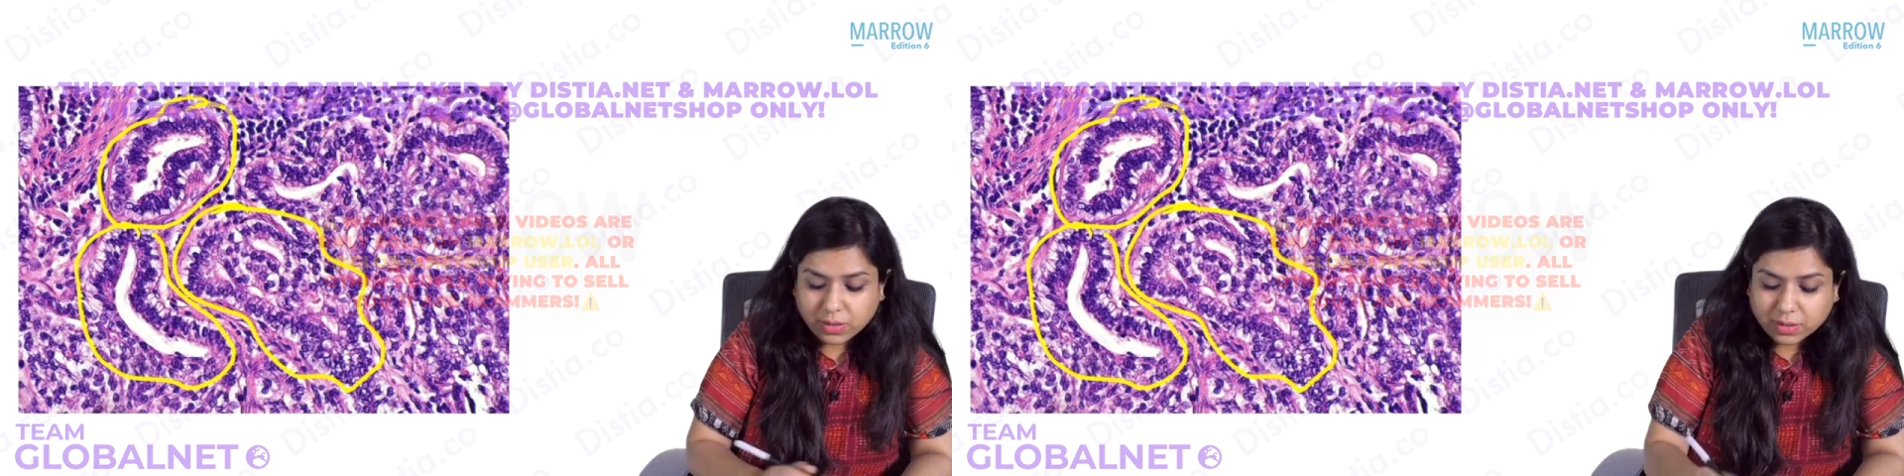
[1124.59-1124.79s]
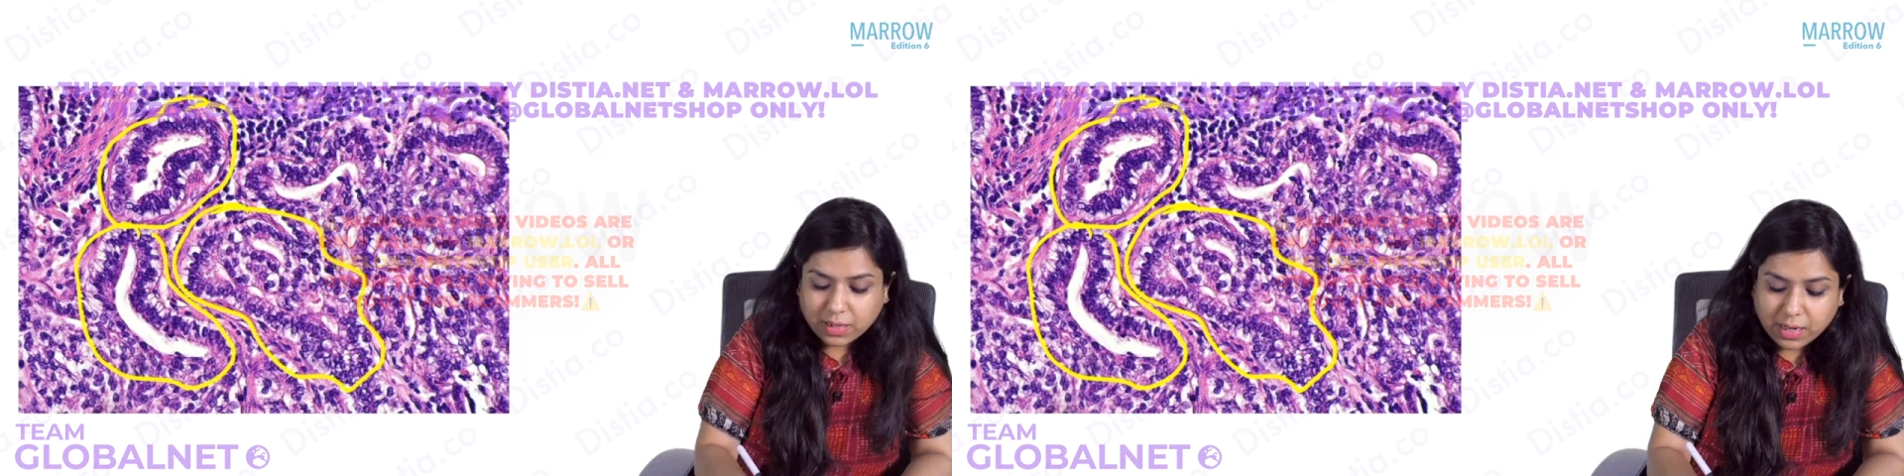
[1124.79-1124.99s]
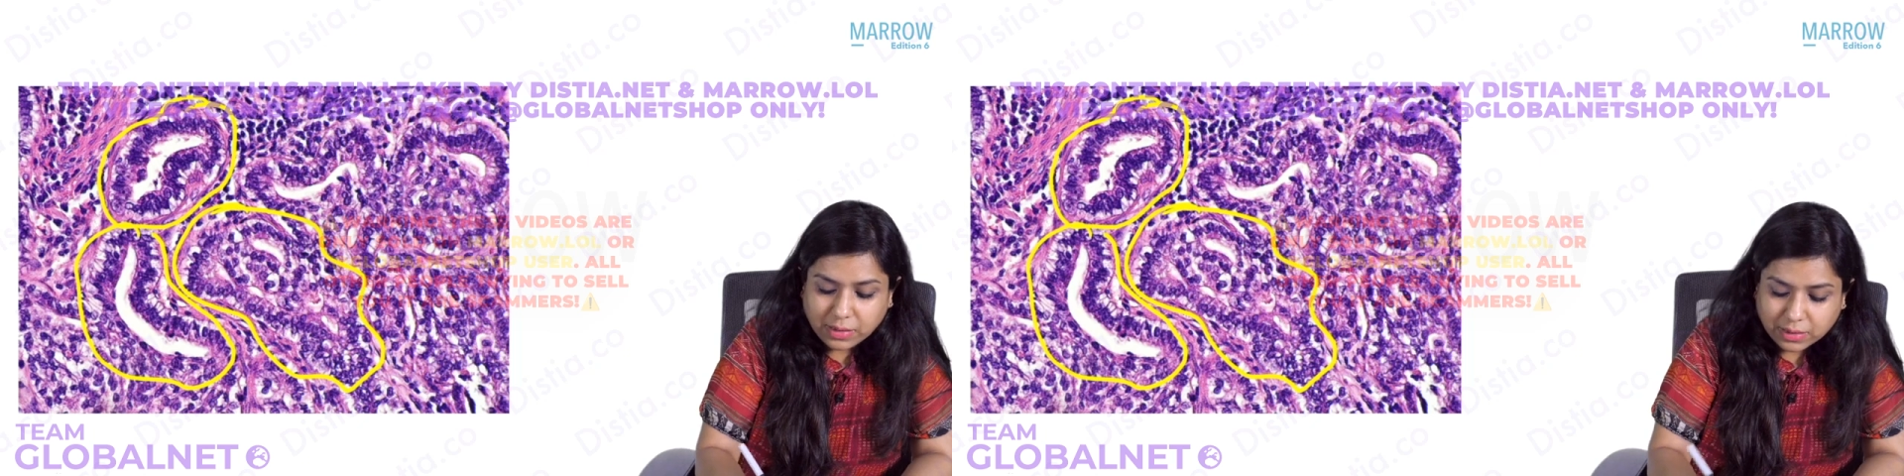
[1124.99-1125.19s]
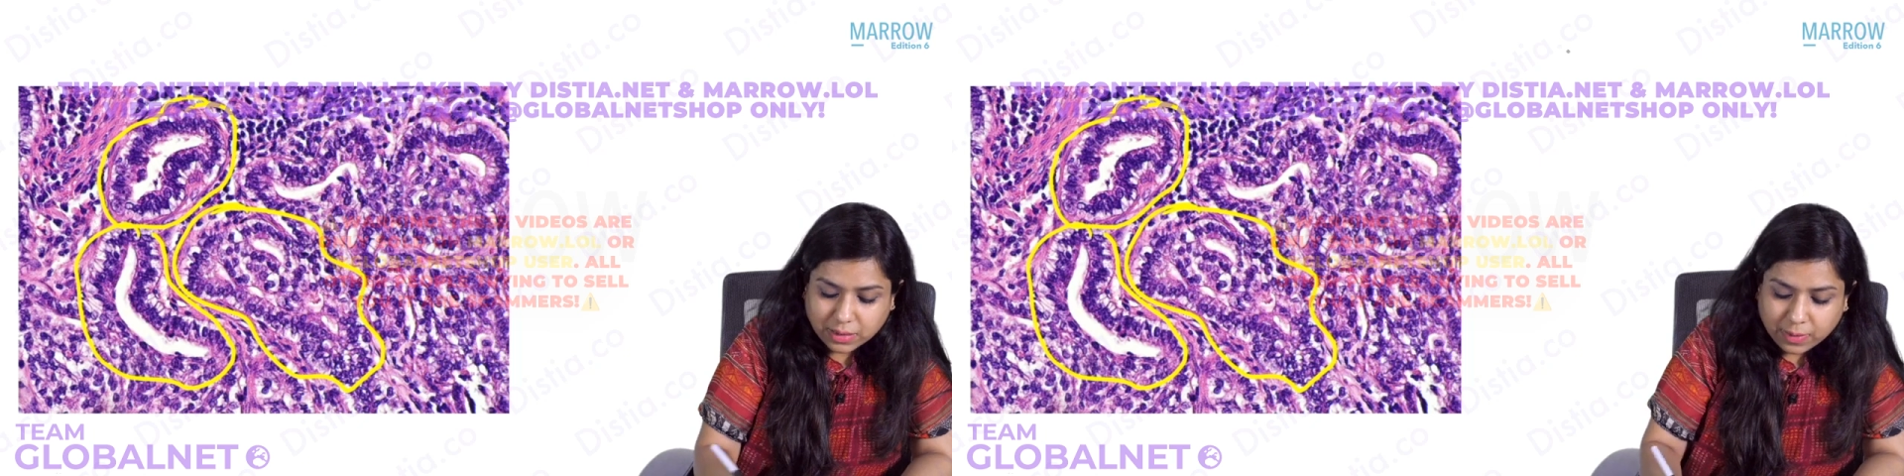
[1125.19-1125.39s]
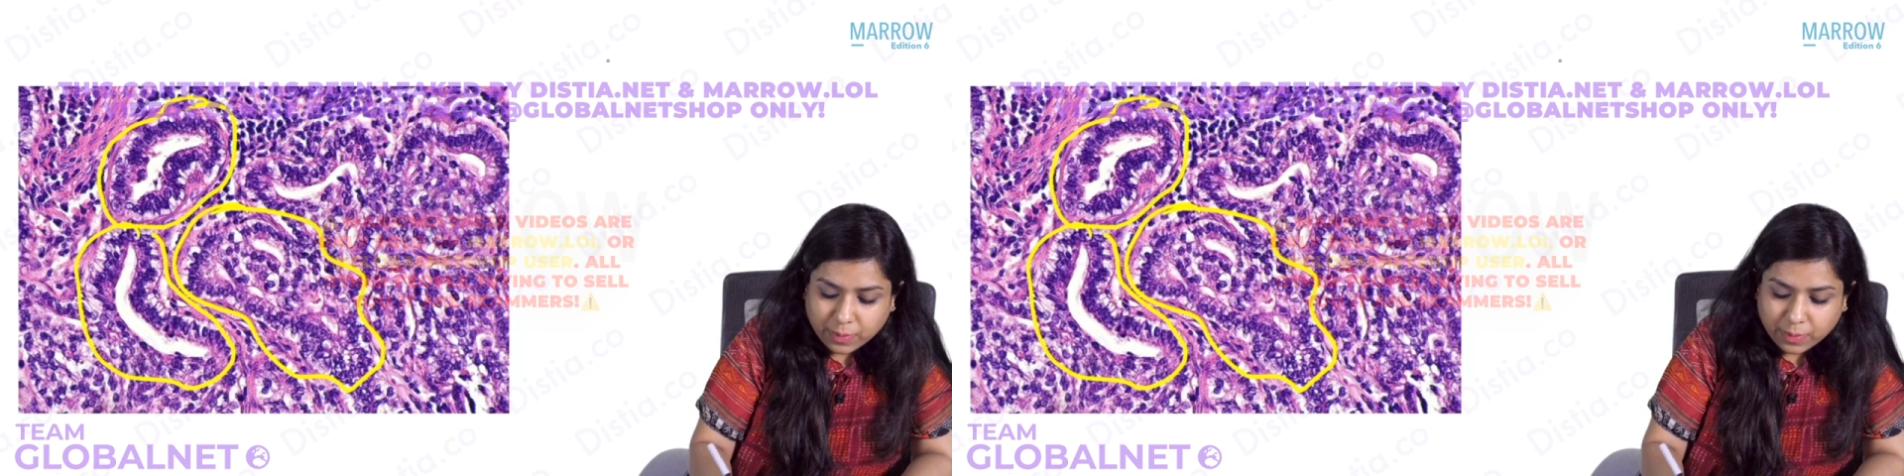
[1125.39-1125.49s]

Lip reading: these glands?